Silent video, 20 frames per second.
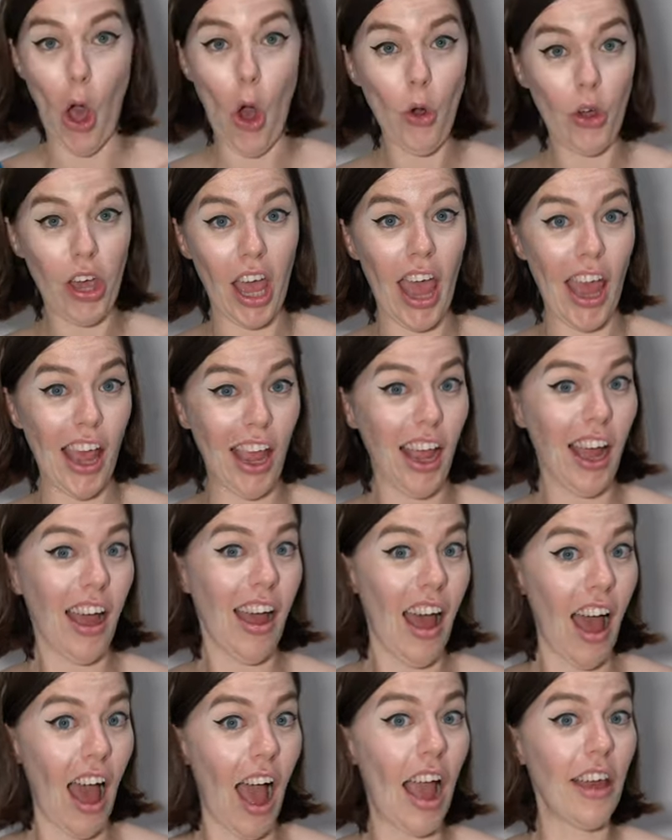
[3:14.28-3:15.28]
Okay,
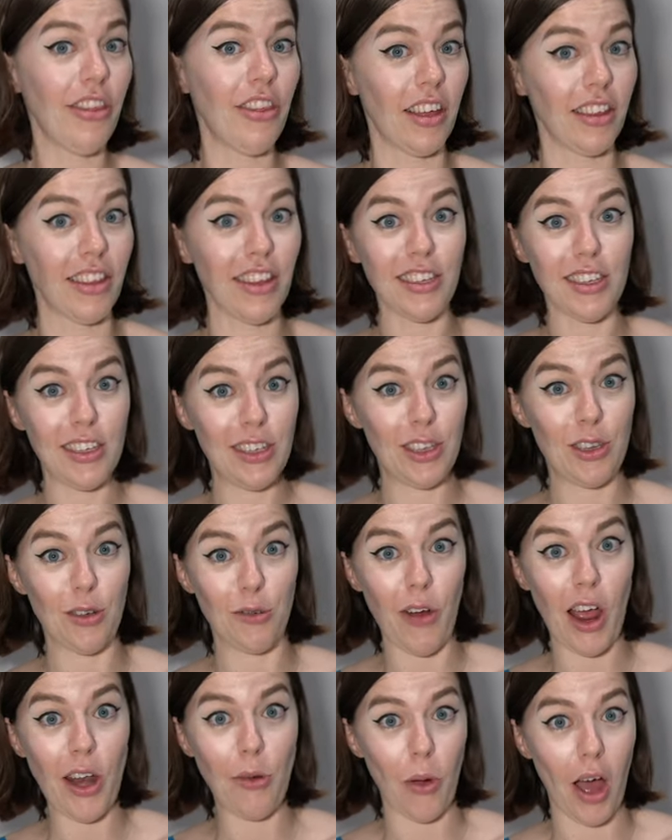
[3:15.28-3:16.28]
I think this is the
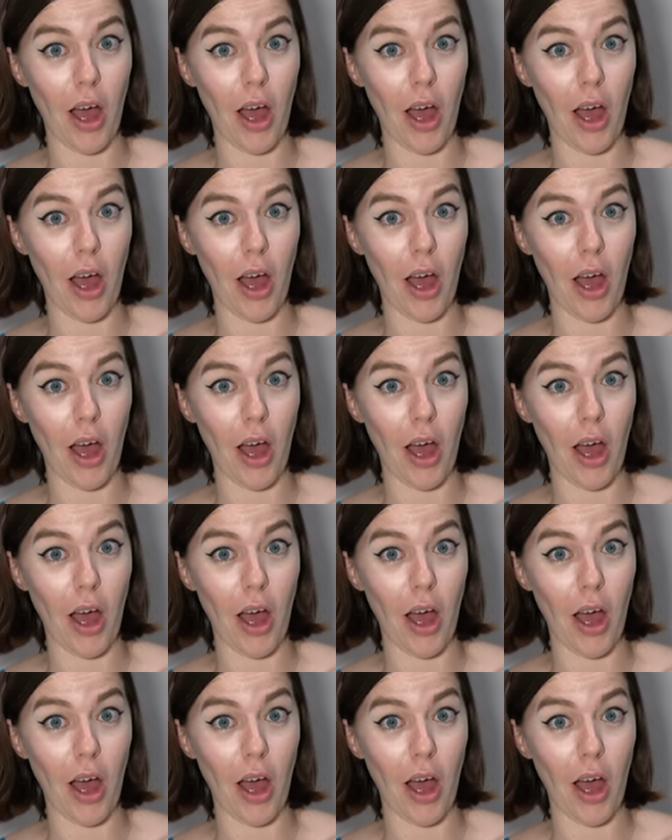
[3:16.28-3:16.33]
red